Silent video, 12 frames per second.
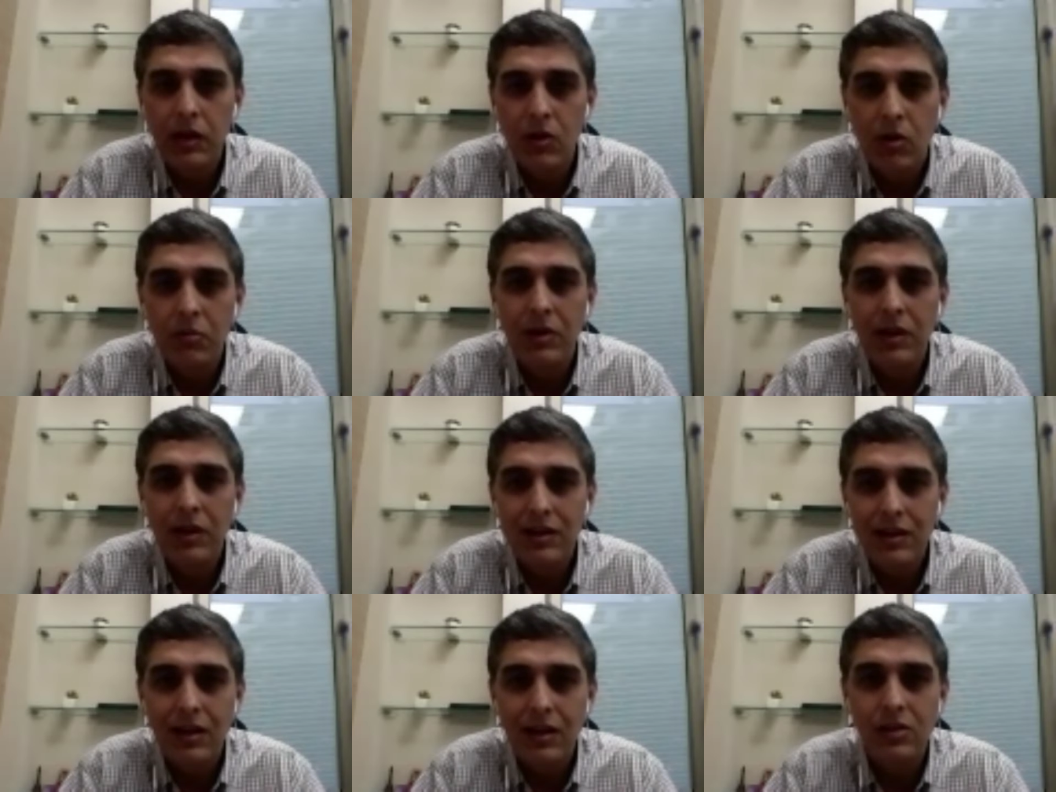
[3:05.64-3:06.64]
normally
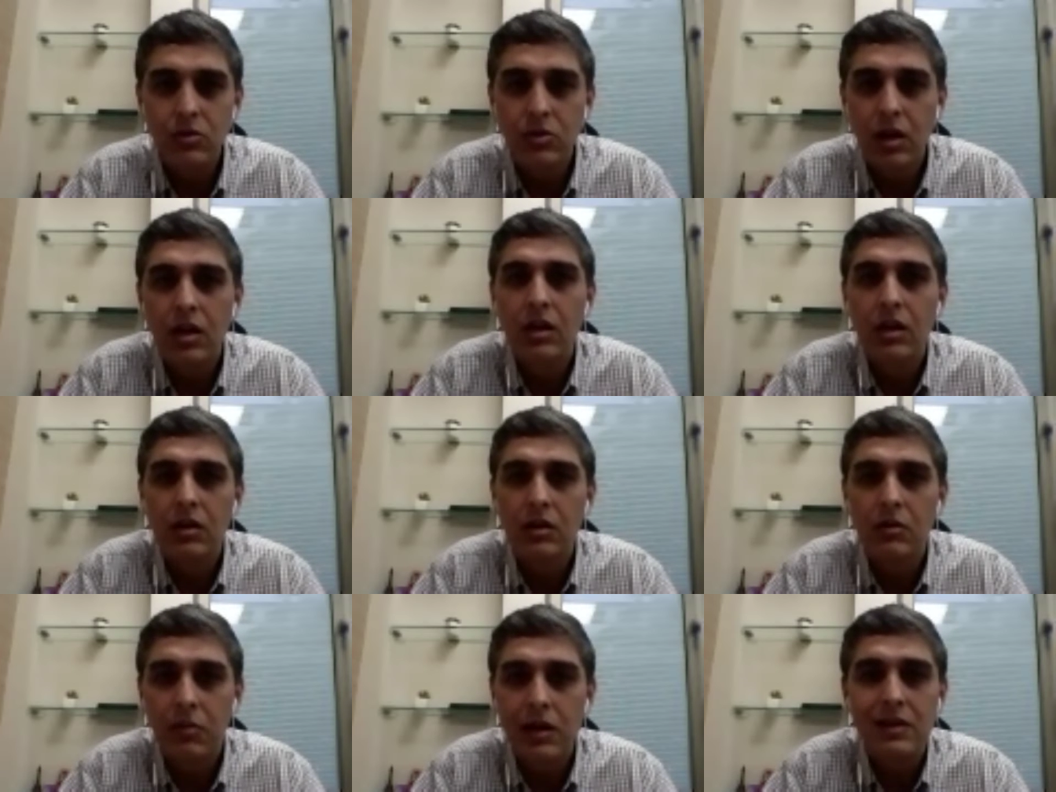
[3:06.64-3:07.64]
tend to run a
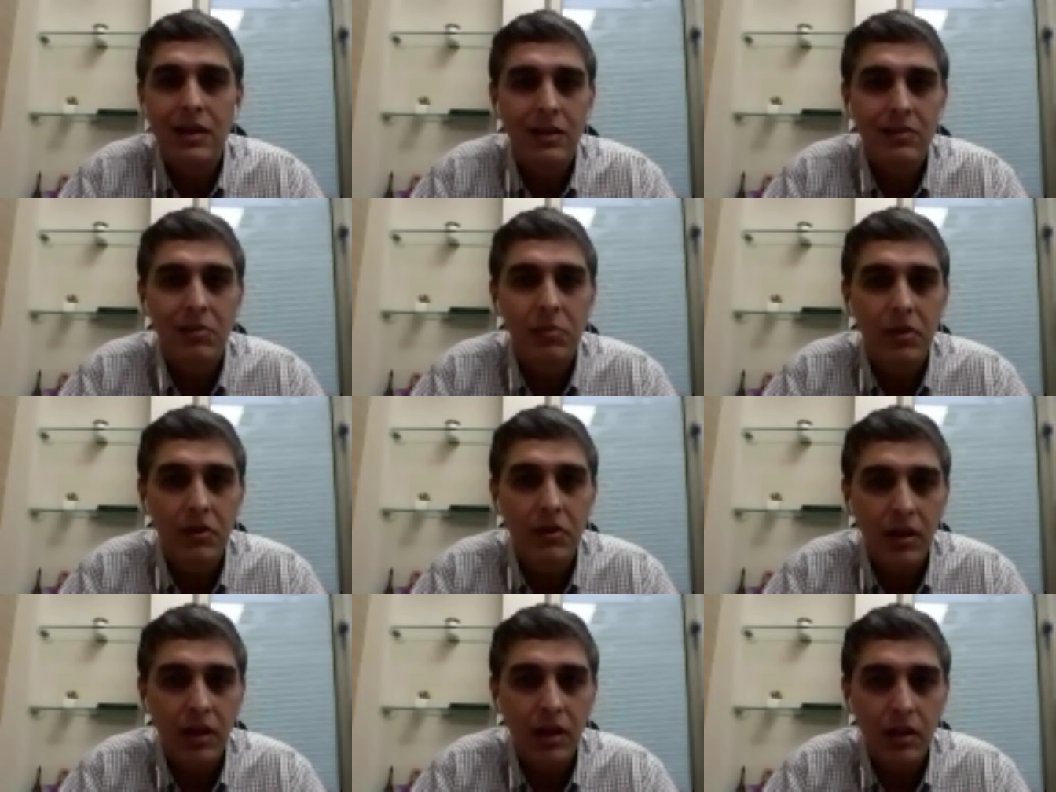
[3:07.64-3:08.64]

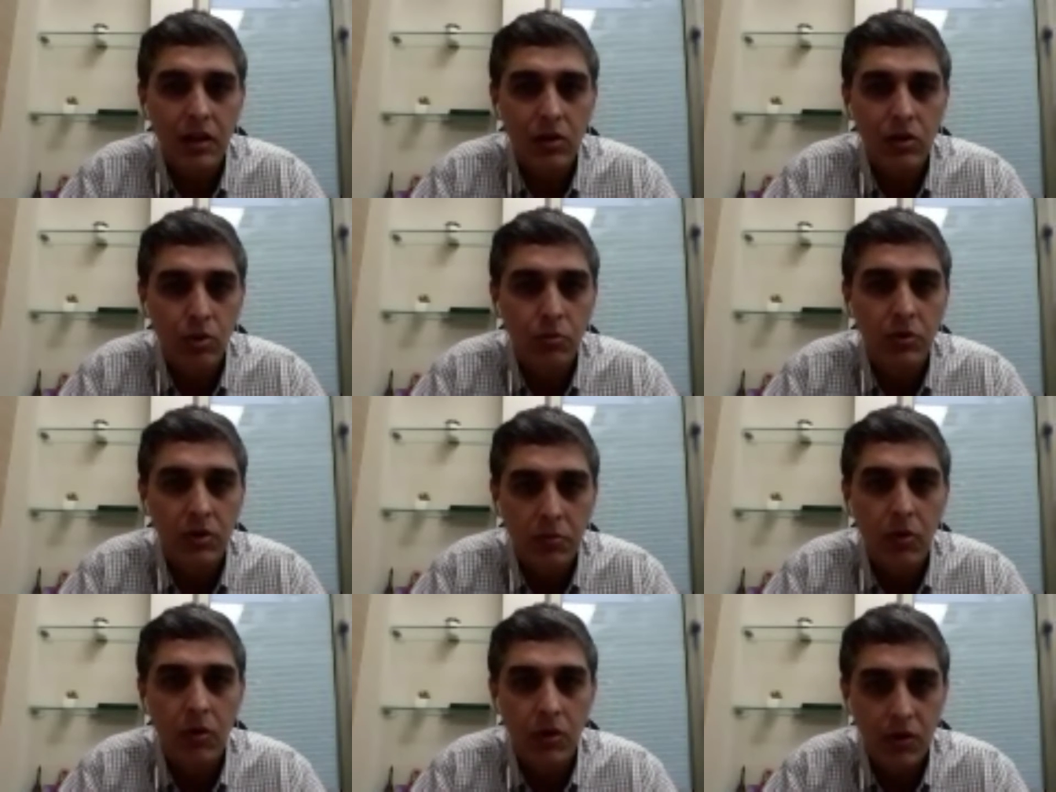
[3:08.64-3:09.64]
multidisciplinary tumor
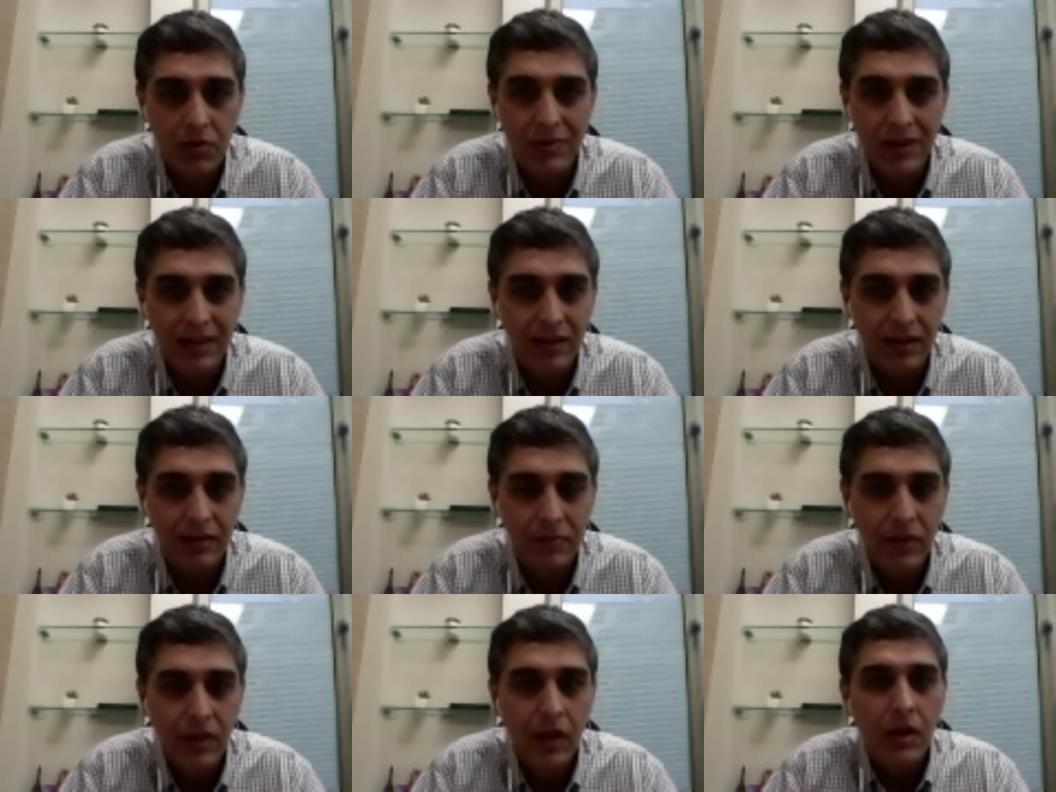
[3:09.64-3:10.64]
board or a meeting
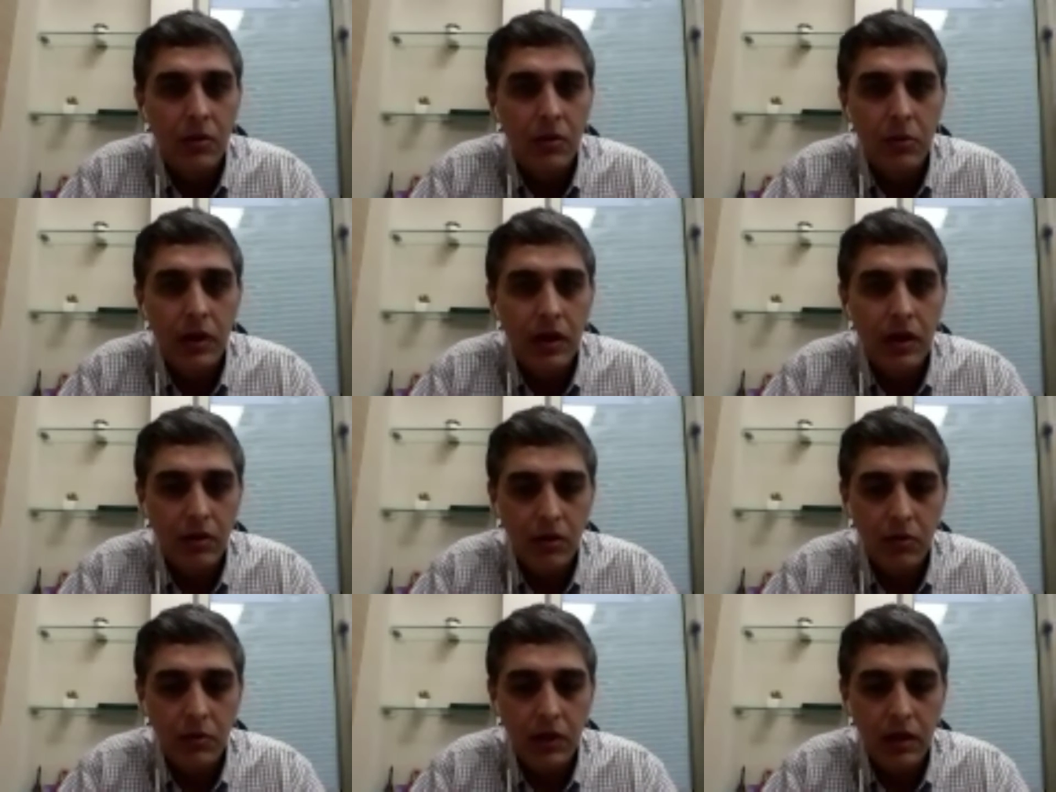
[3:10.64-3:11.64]
where
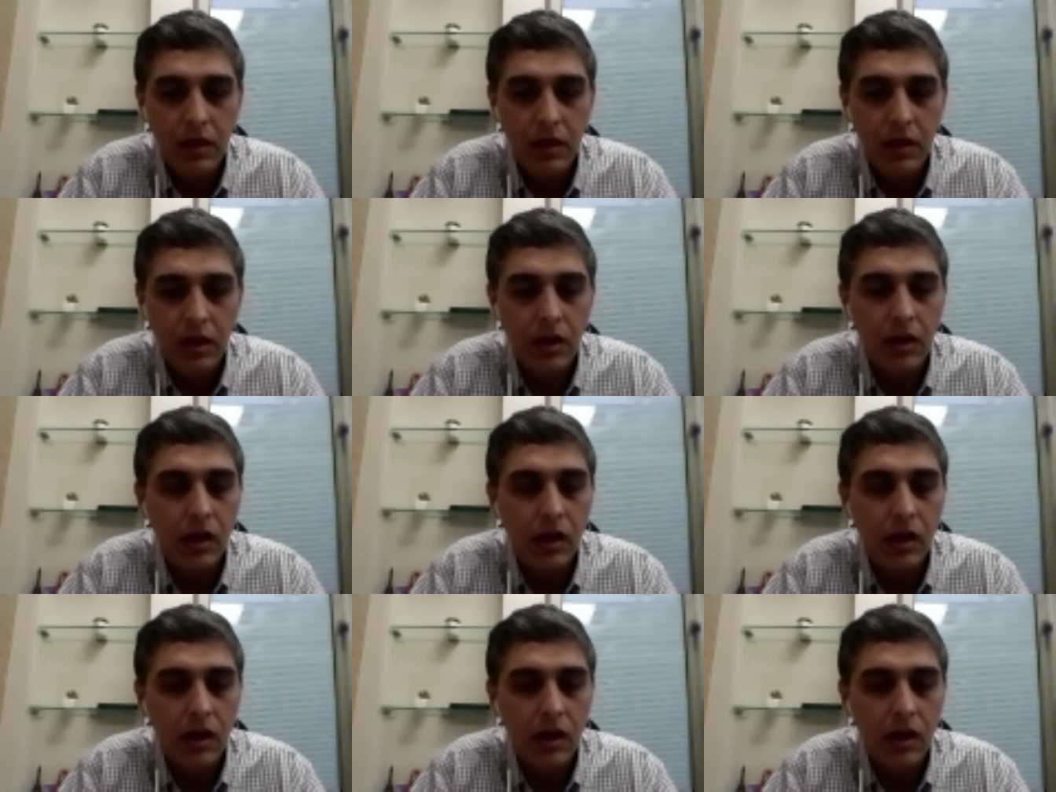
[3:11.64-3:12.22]
we